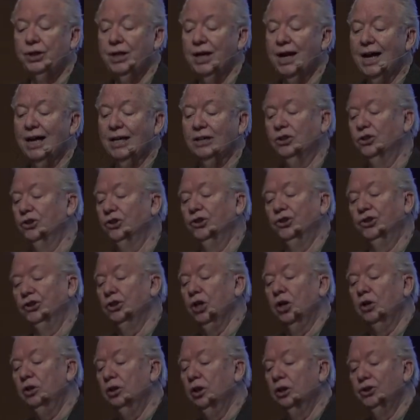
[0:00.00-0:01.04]
tasks
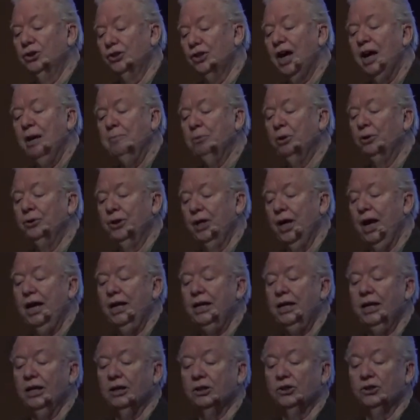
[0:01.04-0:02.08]

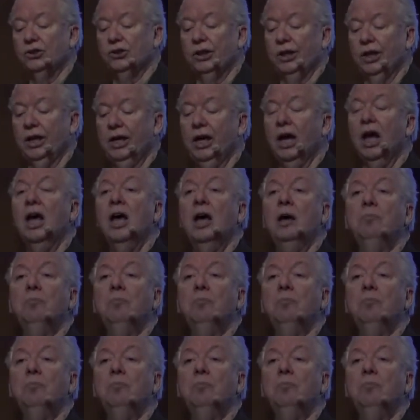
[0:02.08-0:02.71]
simultaneously